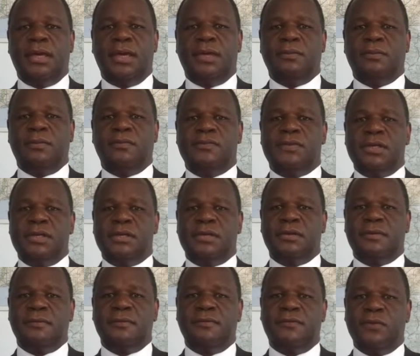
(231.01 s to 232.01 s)
and we've
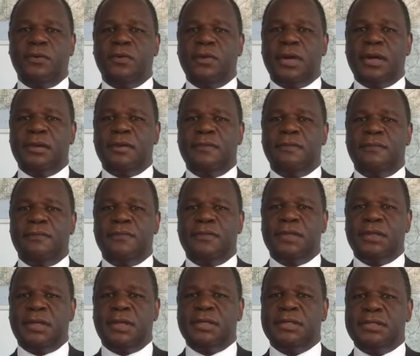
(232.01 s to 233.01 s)
taken 4 out of
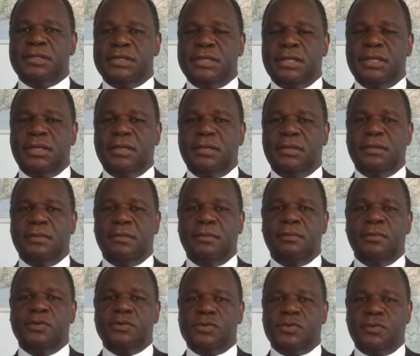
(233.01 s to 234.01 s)
the 19
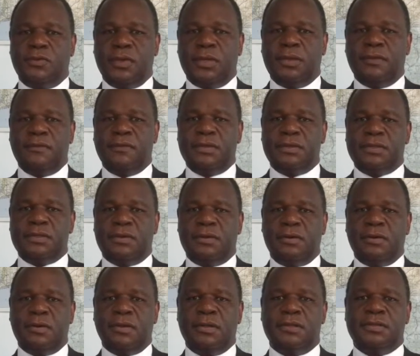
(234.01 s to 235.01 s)
most relevant
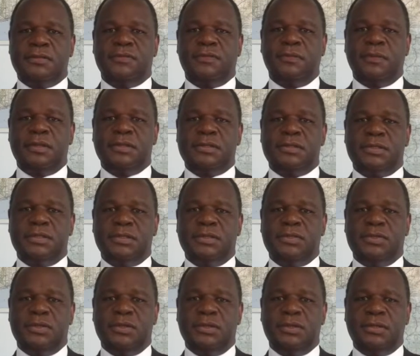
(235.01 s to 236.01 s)
targets from
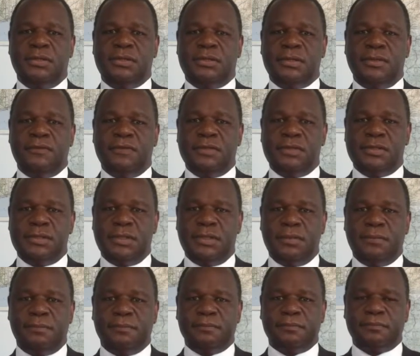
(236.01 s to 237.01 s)
SDG
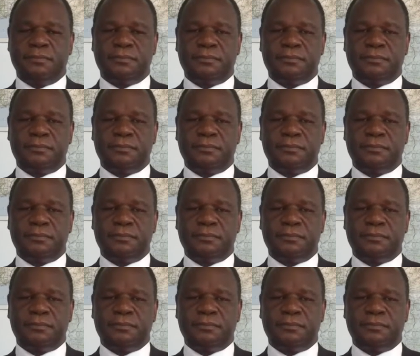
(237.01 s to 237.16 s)
17.